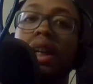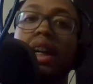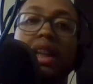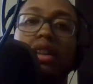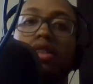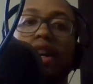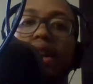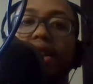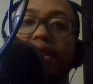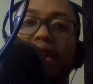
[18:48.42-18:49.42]
And the
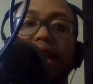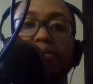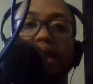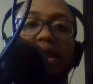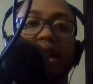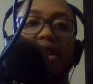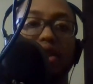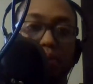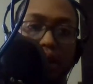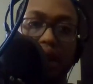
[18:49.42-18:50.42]
Kraken, they missed out on
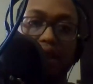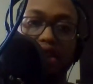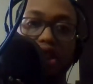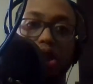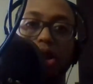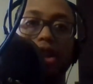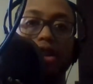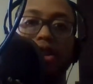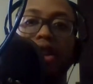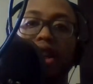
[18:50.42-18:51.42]
the playoffs this
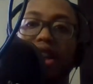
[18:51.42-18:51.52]
year.